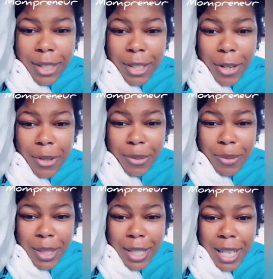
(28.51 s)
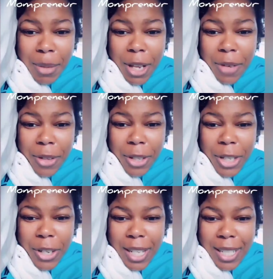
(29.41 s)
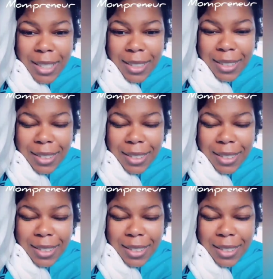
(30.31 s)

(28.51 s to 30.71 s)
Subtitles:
So, come along for the journey.